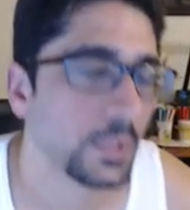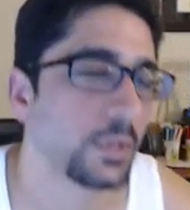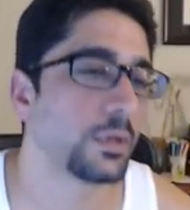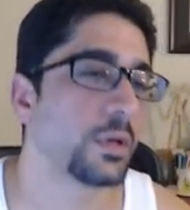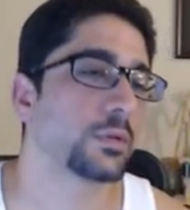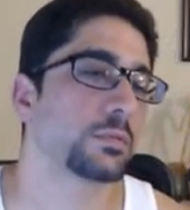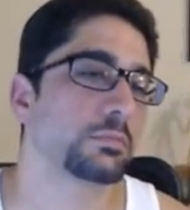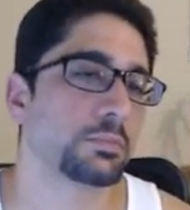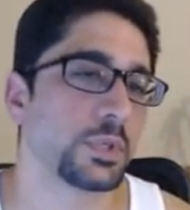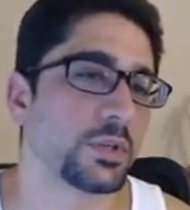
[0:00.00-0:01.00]
No,
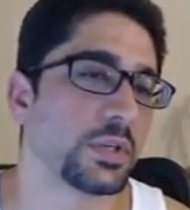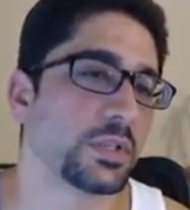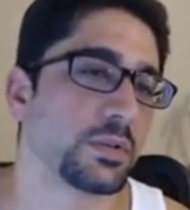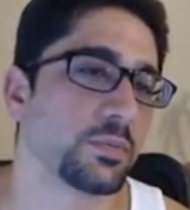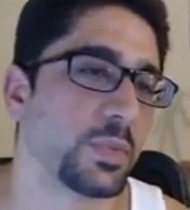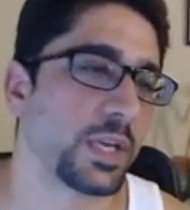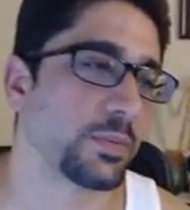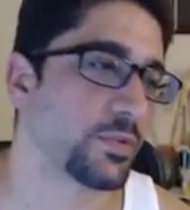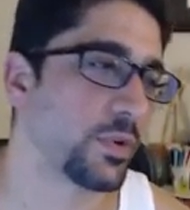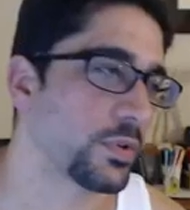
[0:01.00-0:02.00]
but you need to make him
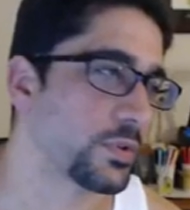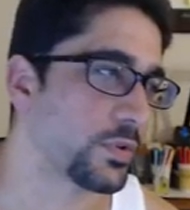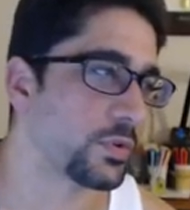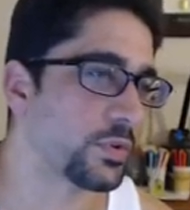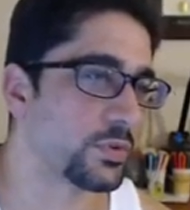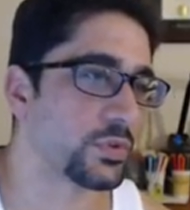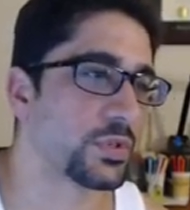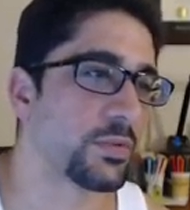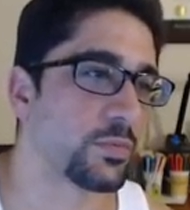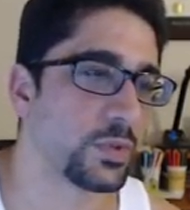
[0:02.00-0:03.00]
stronger so you don't just
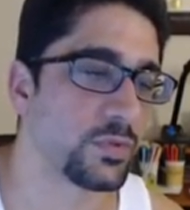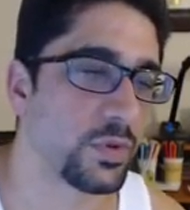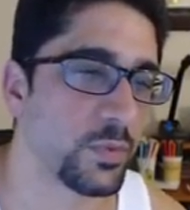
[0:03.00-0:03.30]
have one strong